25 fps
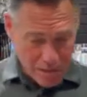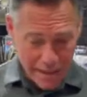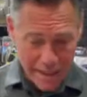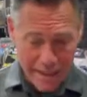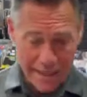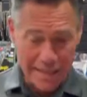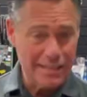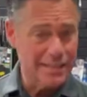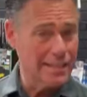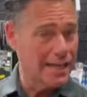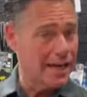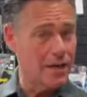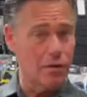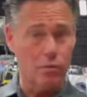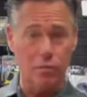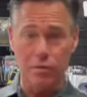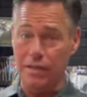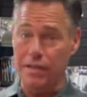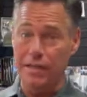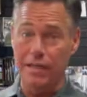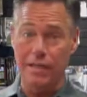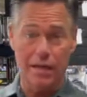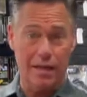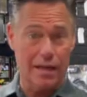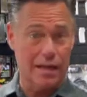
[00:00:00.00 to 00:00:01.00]
he said, I don't really
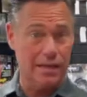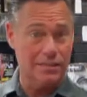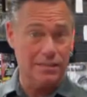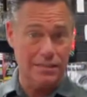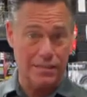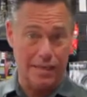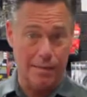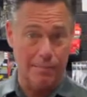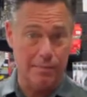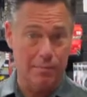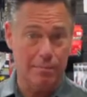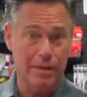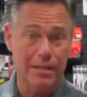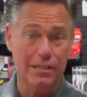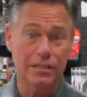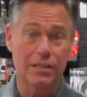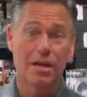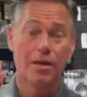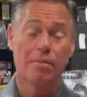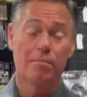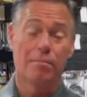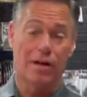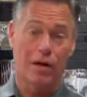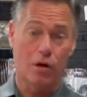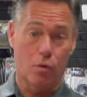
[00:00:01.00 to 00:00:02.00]
need a lot of slamming bass,
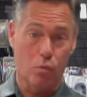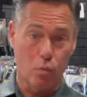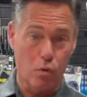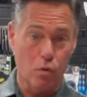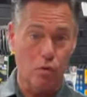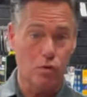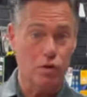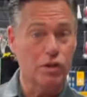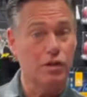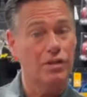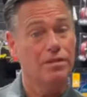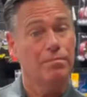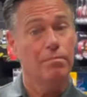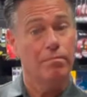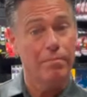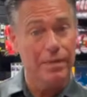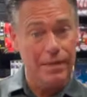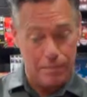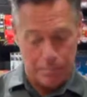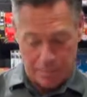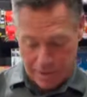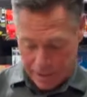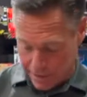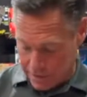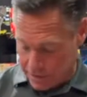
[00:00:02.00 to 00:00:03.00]
but I want good mid
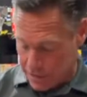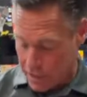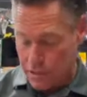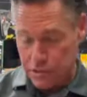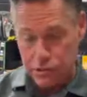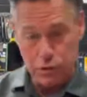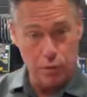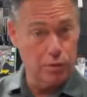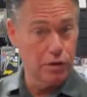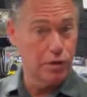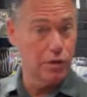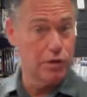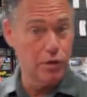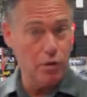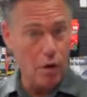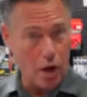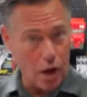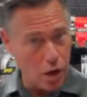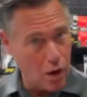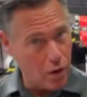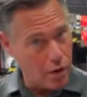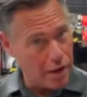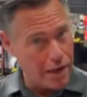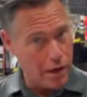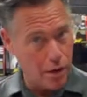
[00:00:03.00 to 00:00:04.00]
bass. So we're going to do
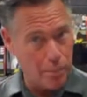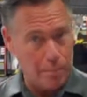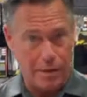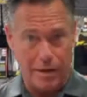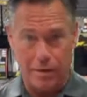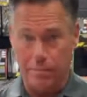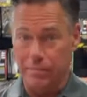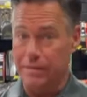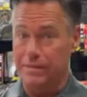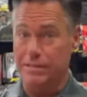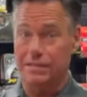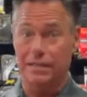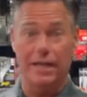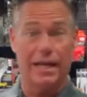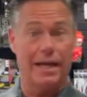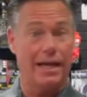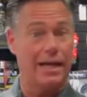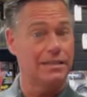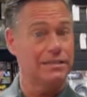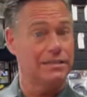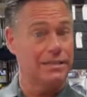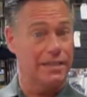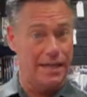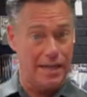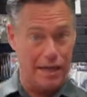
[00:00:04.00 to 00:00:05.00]
all Alpine mids and highs
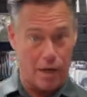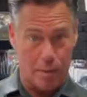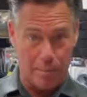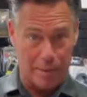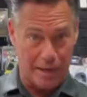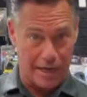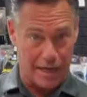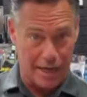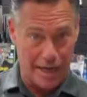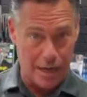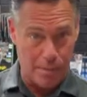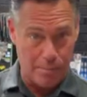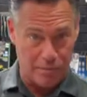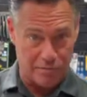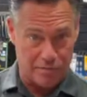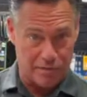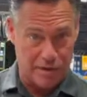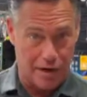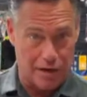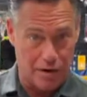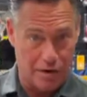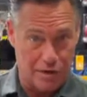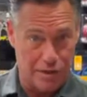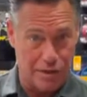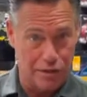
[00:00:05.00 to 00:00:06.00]
and an Alpine
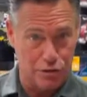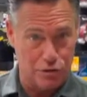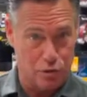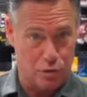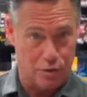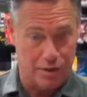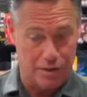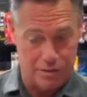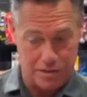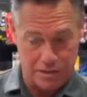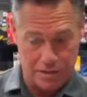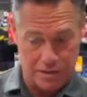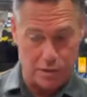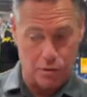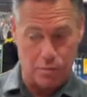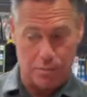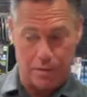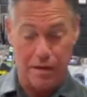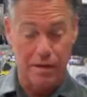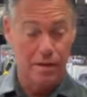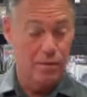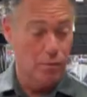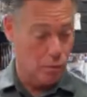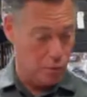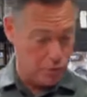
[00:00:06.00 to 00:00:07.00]
amplifier in his Toyota Tacoma.
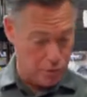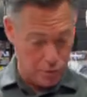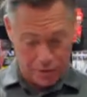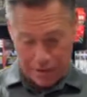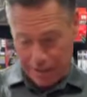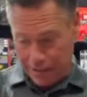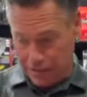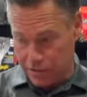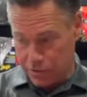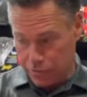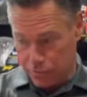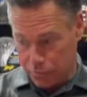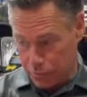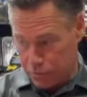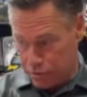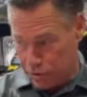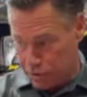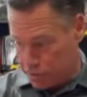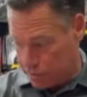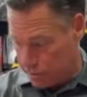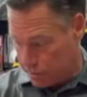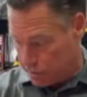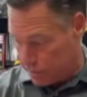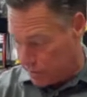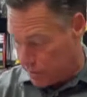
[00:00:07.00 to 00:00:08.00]
We're doing that just, just
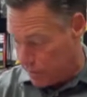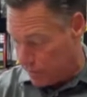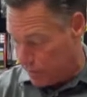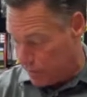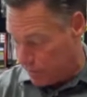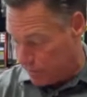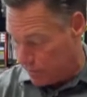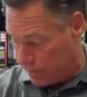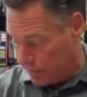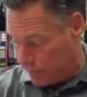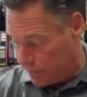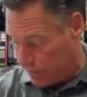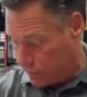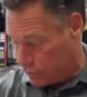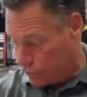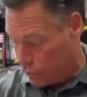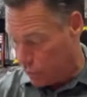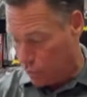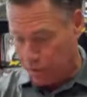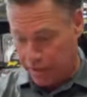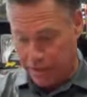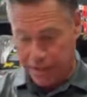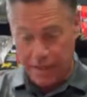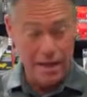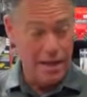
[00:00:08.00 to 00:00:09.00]
coming up very, very
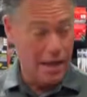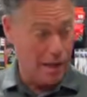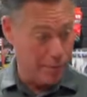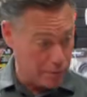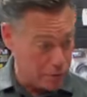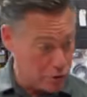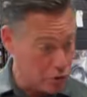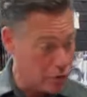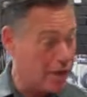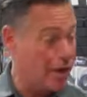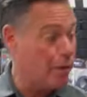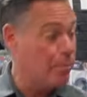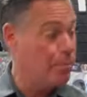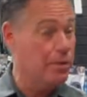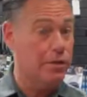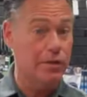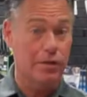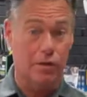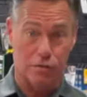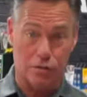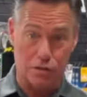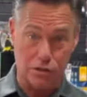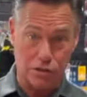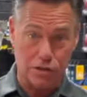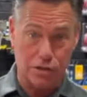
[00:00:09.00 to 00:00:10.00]
shortly. I'm going to try to put it on
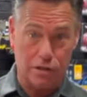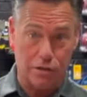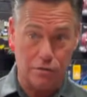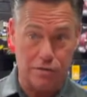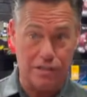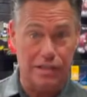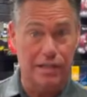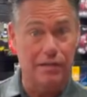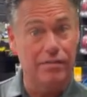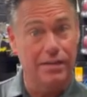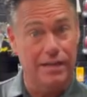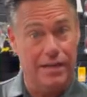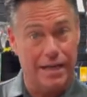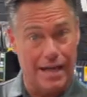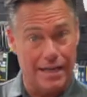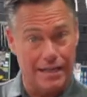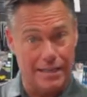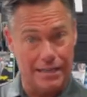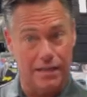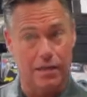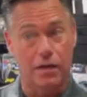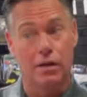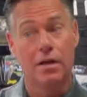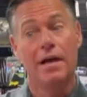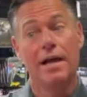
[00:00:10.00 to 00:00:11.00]
the show to give you an
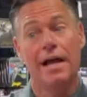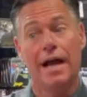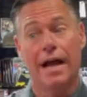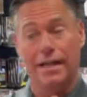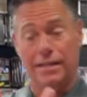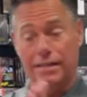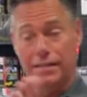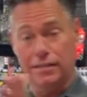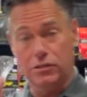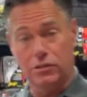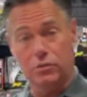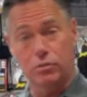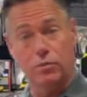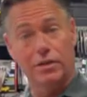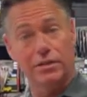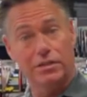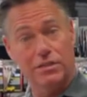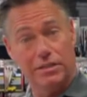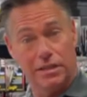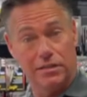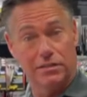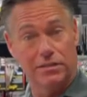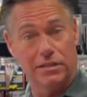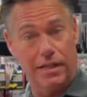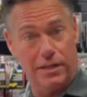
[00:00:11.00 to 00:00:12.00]
idea. Hey, this is what it
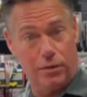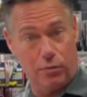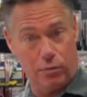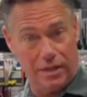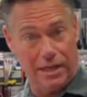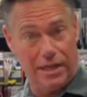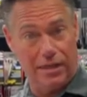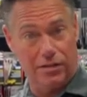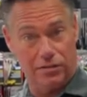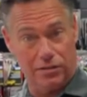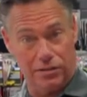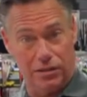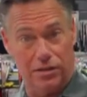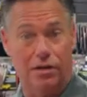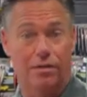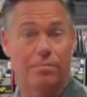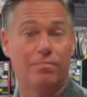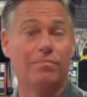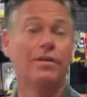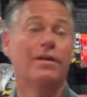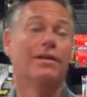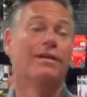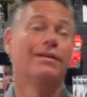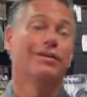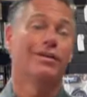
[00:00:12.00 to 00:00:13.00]
sounds like without a sub.
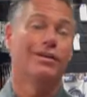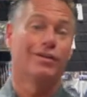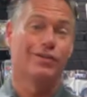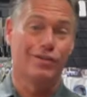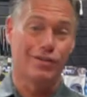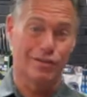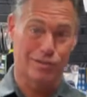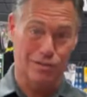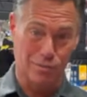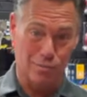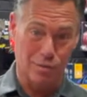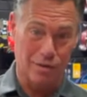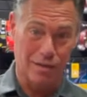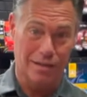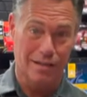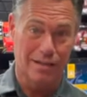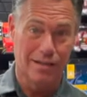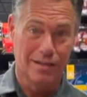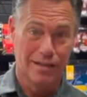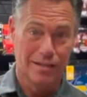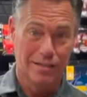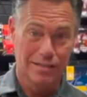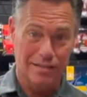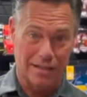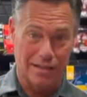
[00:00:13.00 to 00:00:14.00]
You know, this is what it
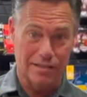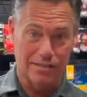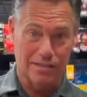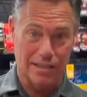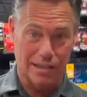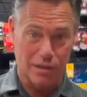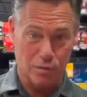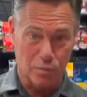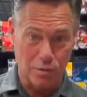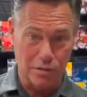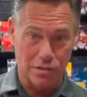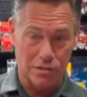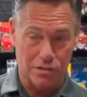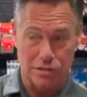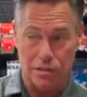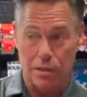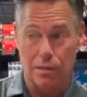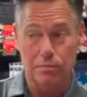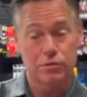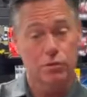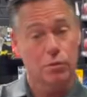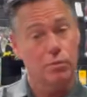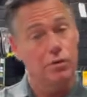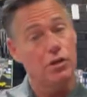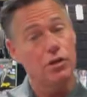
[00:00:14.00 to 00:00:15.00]
sounds like with a sub.
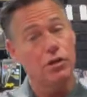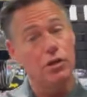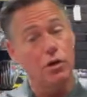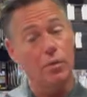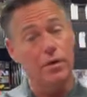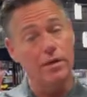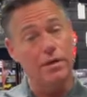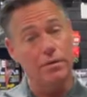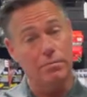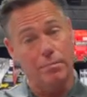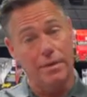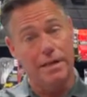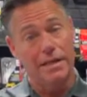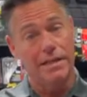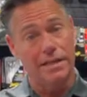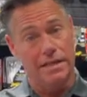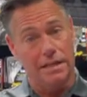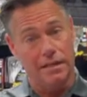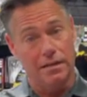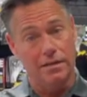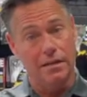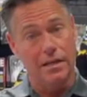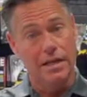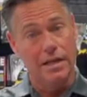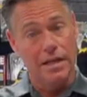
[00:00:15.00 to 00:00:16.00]
So when you go into
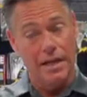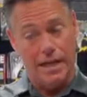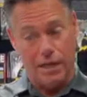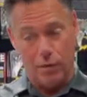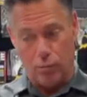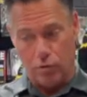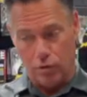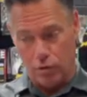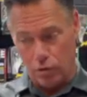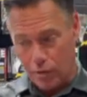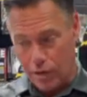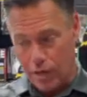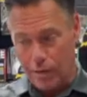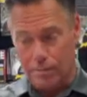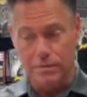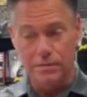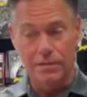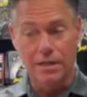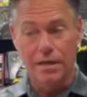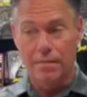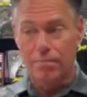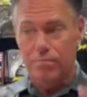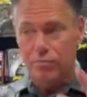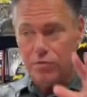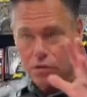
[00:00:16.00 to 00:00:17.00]
Macon and Warner Robins,
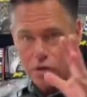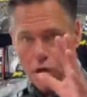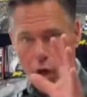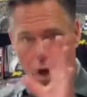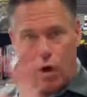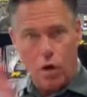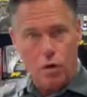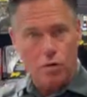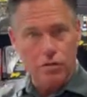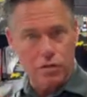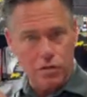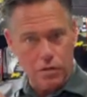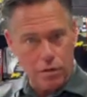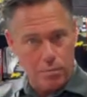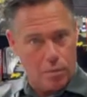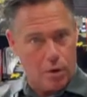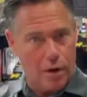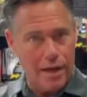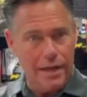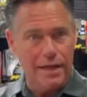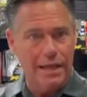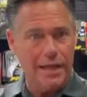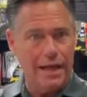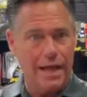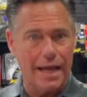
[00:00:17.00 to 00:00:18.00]
talk to the
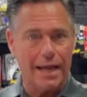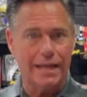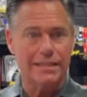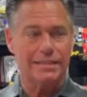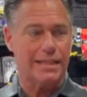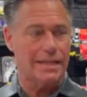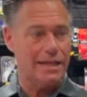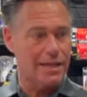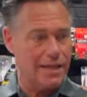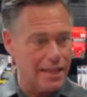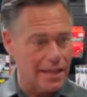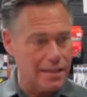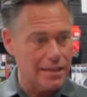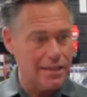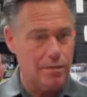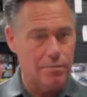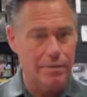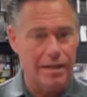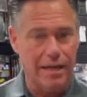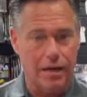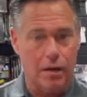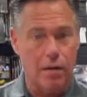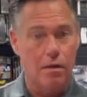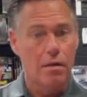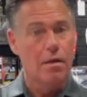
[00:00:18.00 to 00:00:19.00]
brainiacs and let them
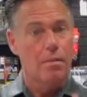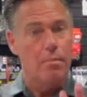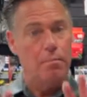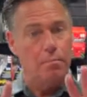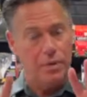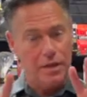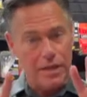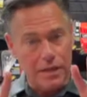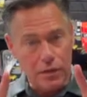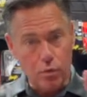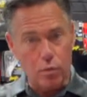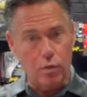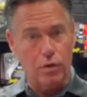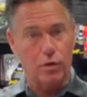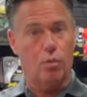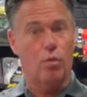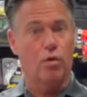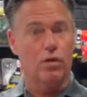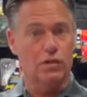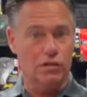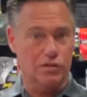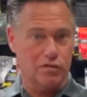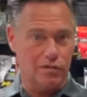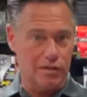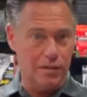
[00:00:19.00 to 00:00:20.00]
kind of pick what
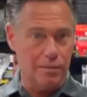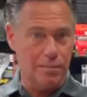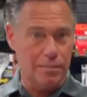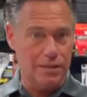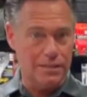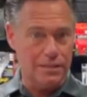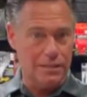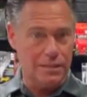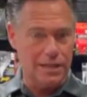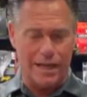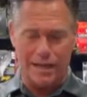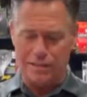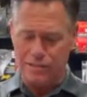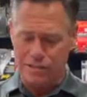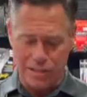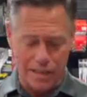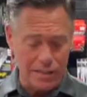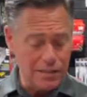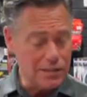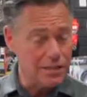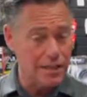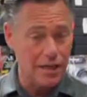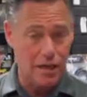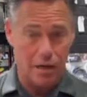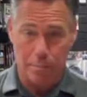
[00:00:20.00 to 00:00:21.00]
works for you mids and
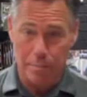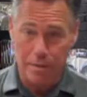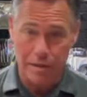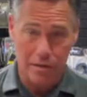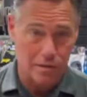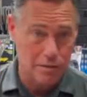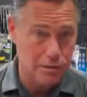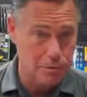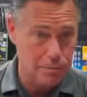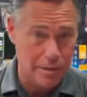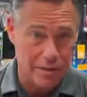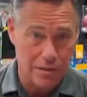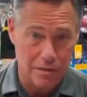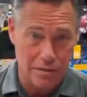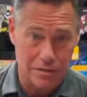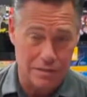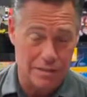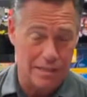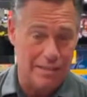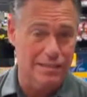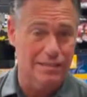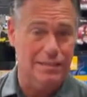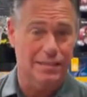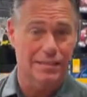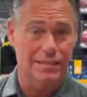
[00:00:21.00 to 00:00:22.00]
changing out a pair of speakers
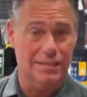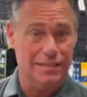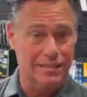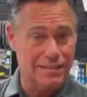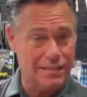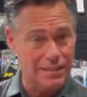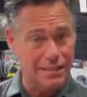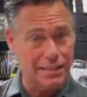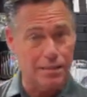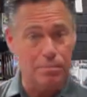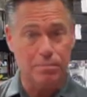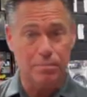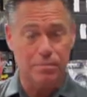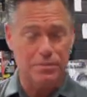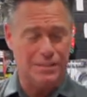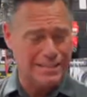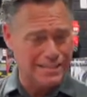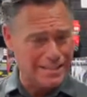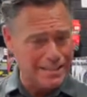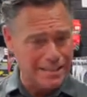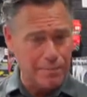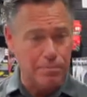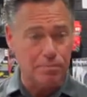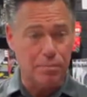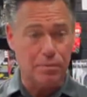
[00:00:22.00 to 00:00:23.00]
is the sim
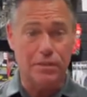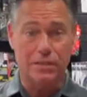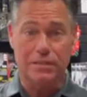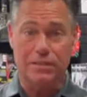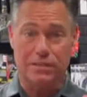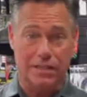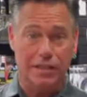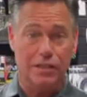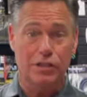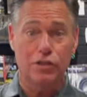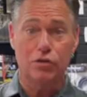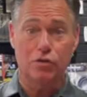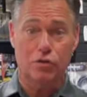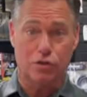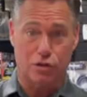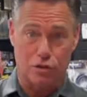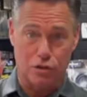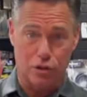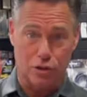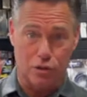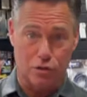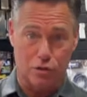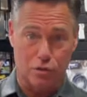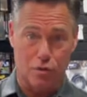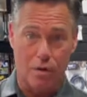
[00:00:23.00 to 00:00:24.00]
simplest thing you can do